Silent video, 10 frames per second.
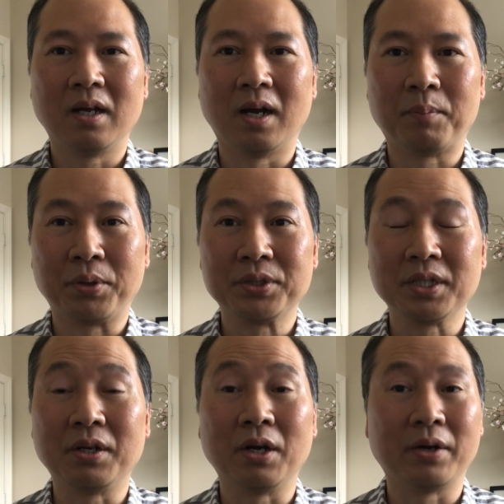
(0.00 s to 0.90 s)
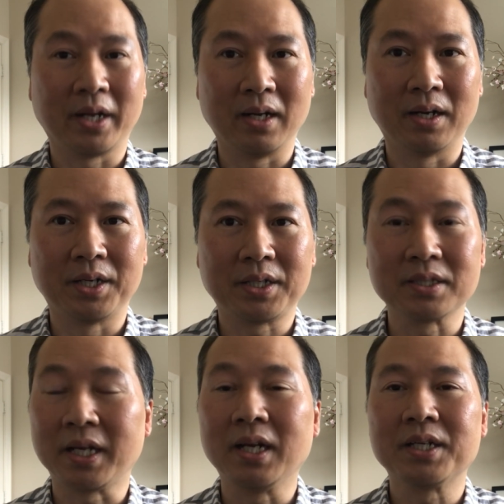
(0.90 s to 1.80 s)
person to learn English,
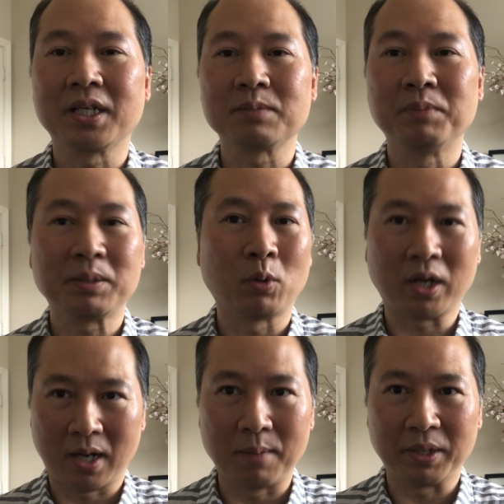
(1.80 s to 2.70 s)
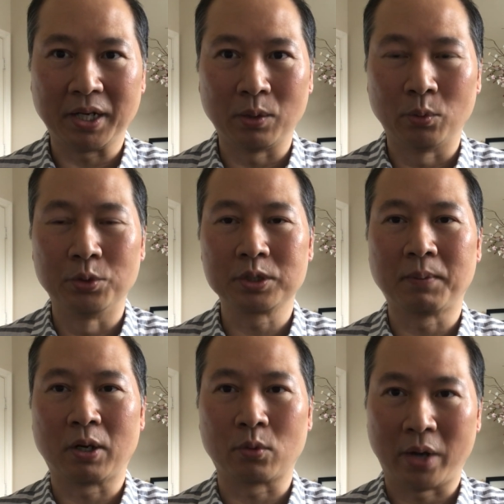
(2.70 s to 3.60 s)
because English has much more complicated rules
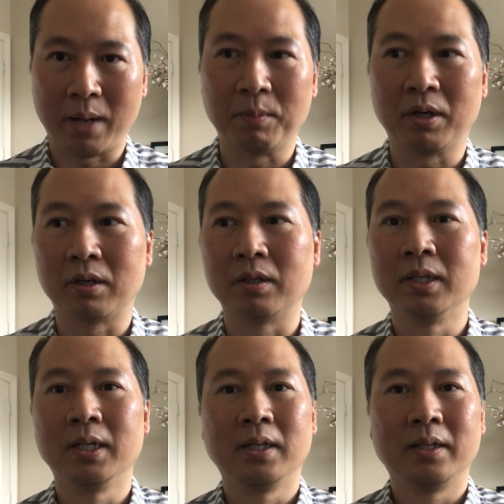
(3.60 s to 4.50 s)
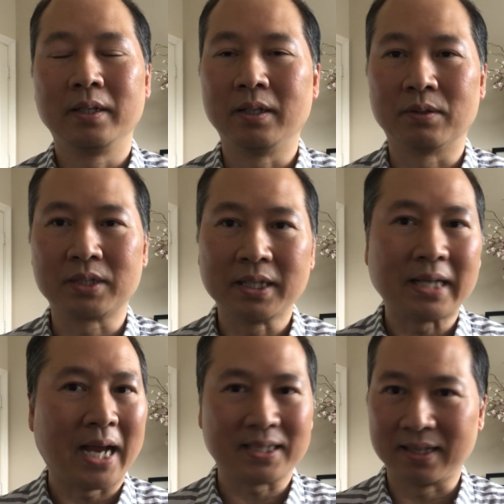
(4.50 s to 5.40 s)
about grammar,
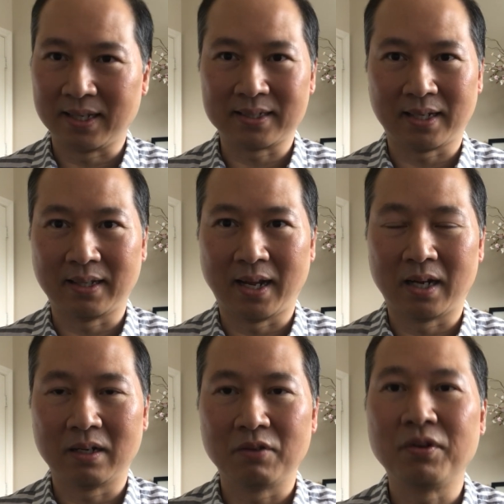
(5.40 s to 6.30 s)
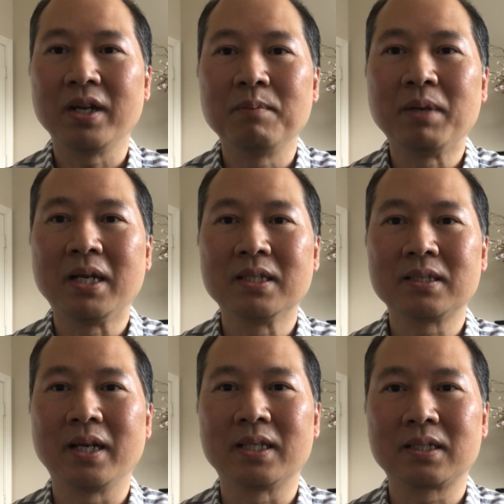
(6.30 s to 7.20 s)
syntax and things like that.
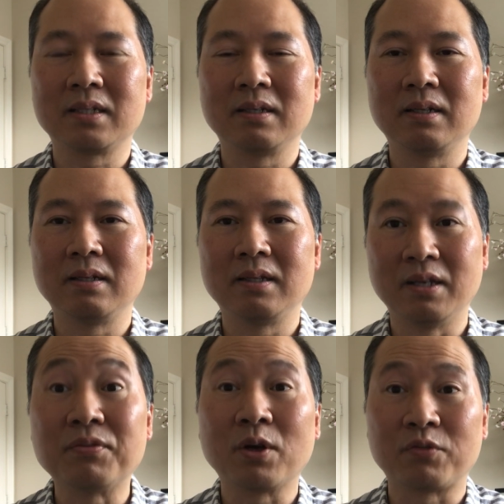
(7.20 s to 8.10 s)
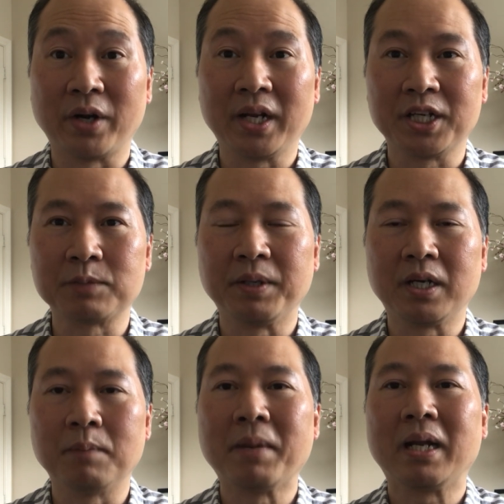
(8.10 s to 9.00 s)
Vietnamese, it's difficult for an English
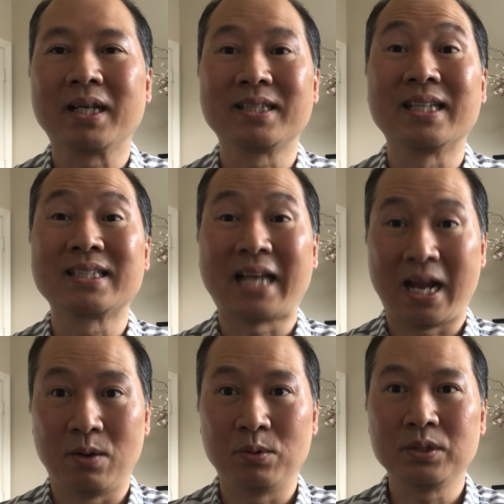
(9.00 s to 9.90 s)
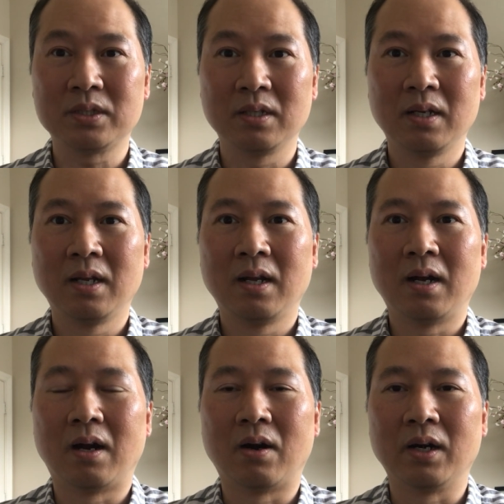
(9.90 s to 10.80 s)
speaker, mainly because the sounds
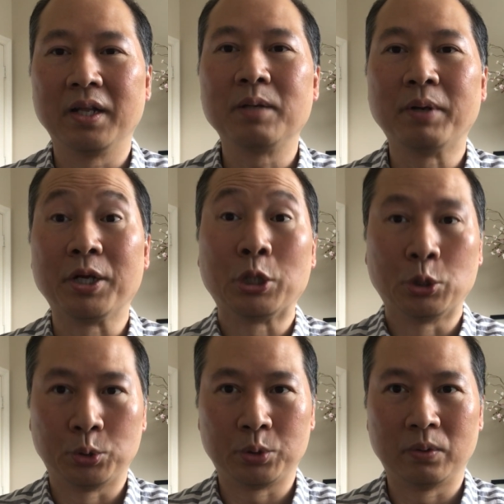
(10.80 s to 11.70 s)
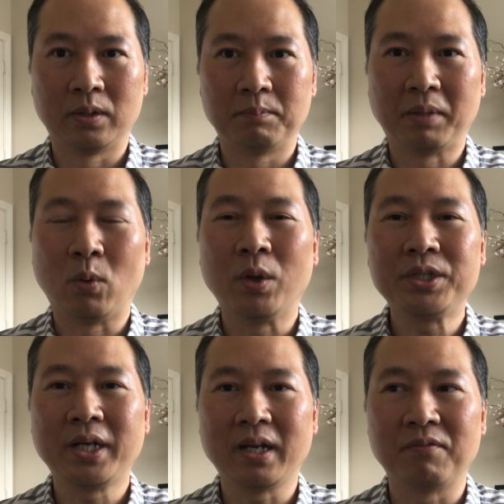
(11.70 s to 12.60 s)
are a little bit unusual. But once
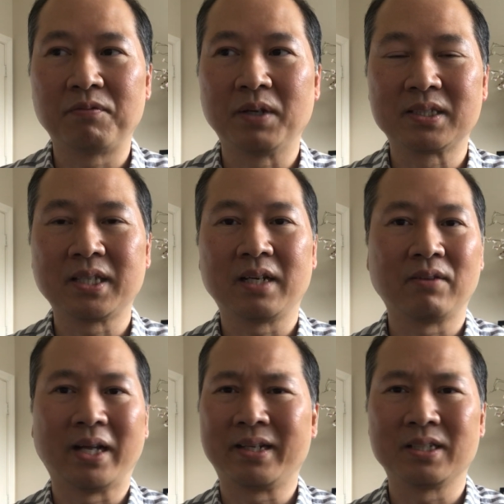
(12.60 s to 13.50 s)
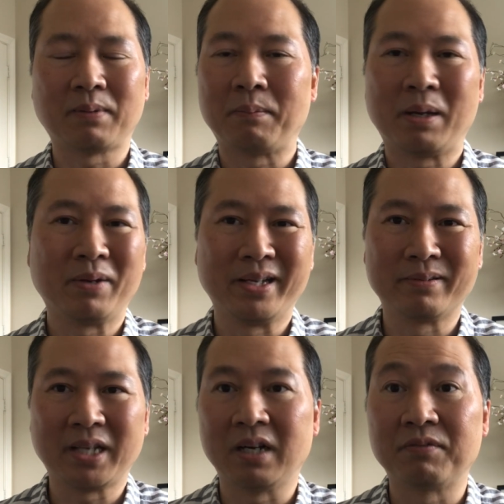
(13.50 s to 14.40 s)
you get a set of, like, there's about maybe
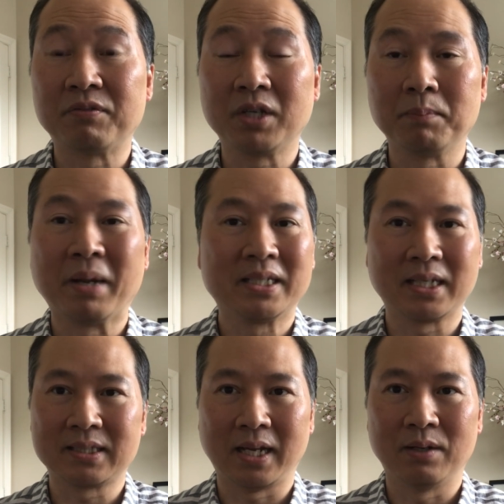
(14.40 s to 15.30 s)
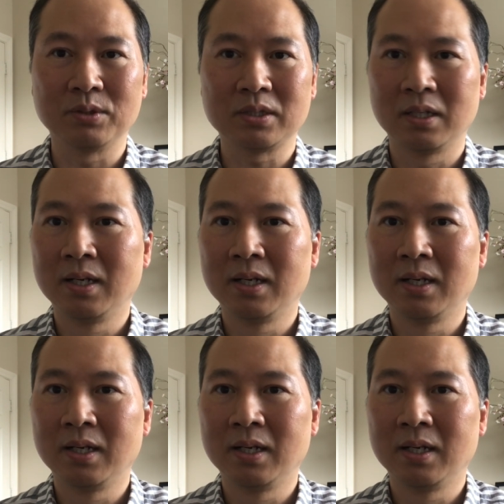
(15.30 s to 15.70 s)
10 or 15 basic sounds,